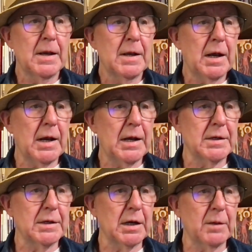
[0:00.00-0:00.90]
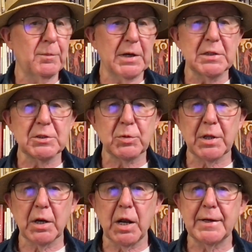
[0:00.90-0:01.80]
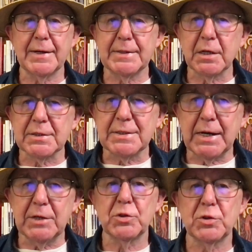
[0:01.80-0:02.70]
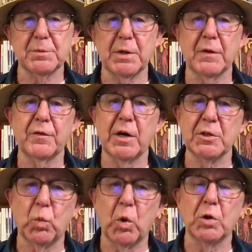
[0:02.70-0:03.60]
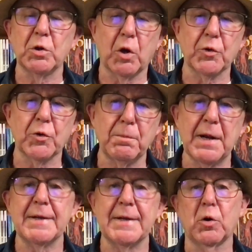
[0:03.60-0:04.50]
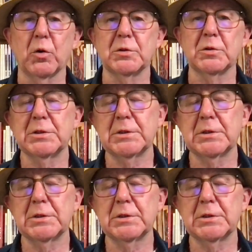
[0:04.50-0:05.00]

and it begins with the line, "It doesn't interest me if there is one God or many gods."